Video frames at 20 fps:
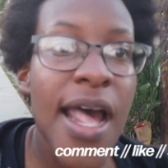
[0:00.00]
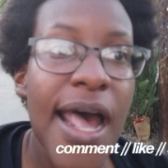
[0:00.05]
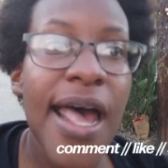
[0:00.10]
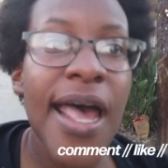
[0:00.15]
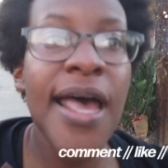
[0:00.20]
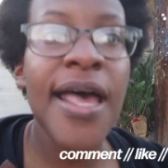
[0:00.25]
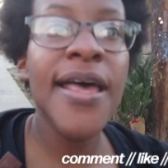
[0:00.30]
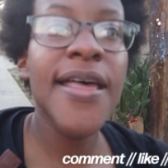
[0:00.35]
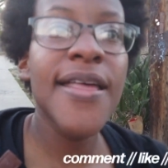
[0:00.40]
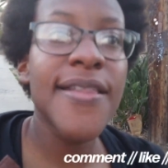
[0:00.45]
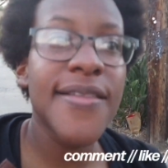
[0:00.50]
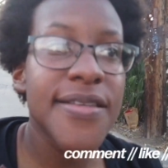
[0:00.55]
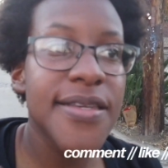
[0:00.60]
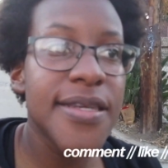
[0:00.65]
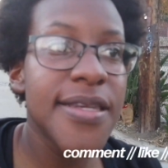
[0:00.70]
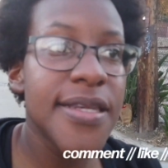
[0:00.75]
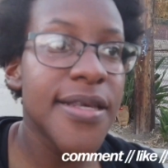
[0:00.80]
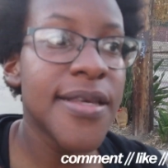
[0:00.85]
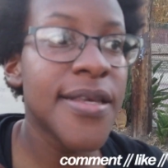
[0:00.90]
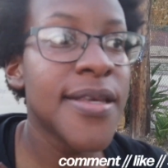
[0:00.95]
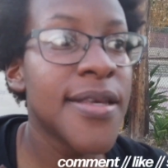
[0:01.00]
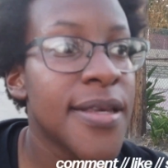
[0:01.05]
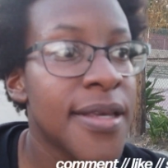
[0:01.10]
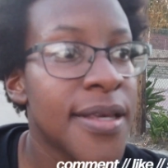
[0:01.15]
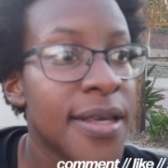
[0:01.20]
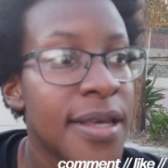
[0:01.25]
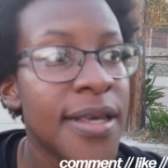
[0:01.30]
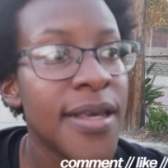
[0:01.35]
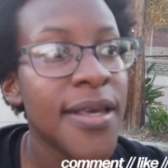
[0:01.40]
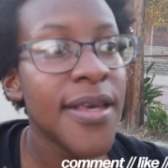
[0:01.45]
And
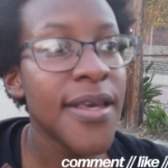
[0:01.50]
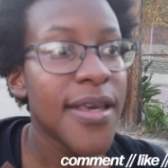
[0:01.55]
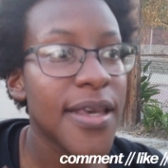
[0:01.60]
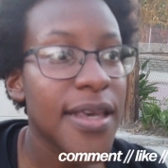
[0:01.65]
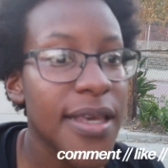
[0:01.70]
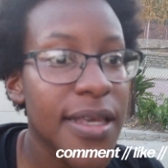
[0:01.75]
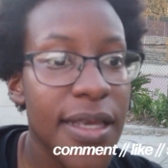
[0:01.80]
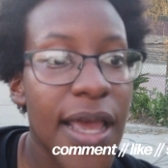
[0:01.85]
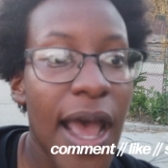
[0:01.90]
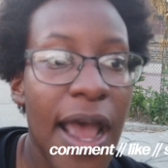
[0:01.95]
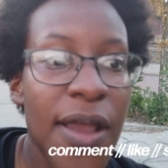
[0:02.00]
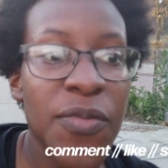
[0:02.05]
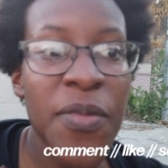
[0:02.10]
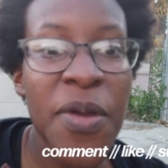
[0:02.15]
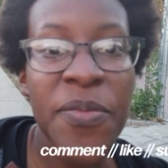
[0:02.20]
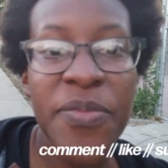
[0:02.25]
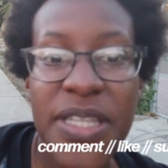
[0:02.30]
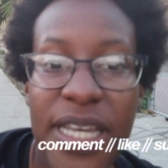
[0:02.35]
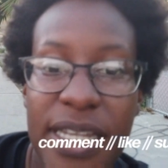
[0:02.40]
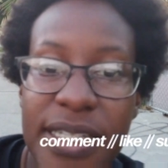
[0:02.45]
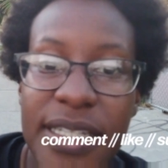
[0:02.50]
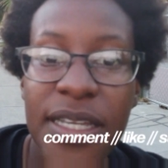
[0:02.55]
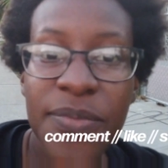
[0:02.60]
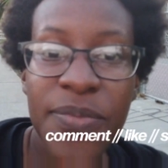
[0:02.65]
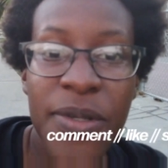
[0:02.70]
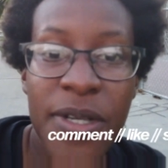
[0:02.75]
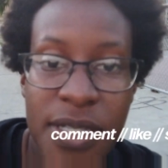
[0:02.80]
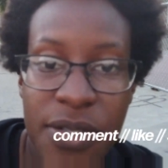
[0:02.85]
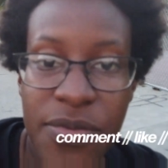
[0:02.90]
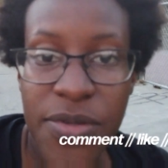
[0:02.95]
I remember that
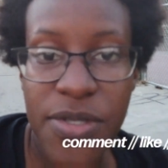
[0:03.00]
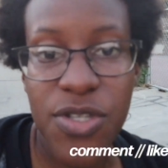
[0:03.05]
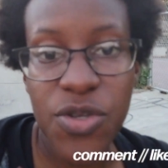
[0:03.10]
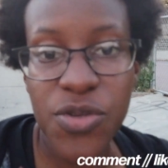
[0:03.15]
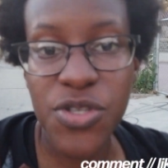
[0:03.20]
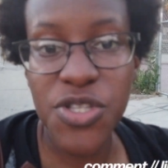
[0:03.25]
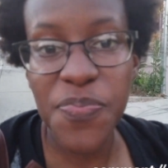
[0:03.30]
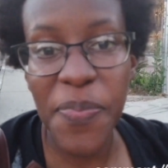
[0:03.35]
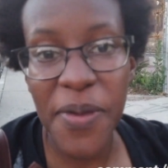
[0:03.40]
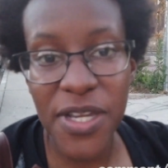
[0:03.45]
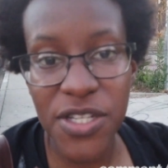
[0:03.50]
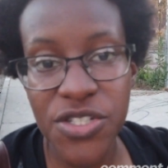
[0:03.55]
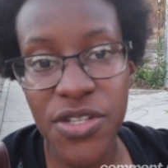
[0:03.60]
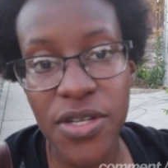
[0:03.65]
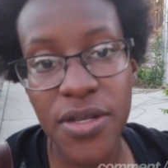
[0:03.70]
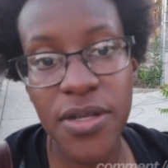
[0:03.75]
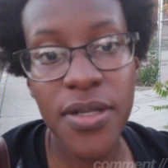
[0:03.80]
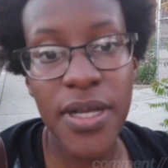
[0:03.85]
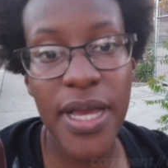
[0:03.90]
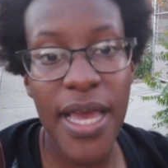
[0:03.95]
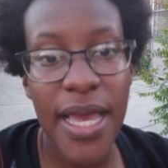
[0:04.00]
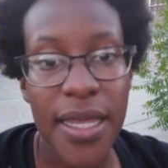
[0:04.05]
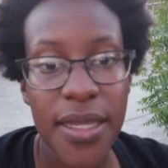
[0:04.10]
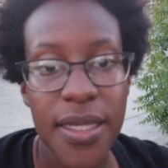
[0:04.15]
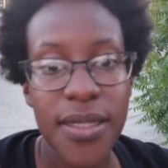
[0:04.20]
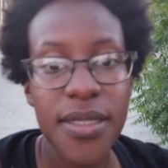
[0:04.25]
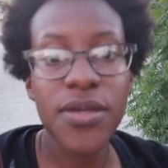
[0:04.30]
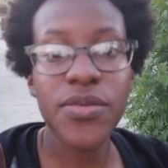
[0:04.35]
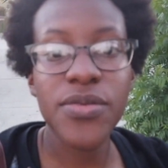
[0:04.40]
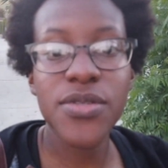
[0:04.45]
date because it was so special and it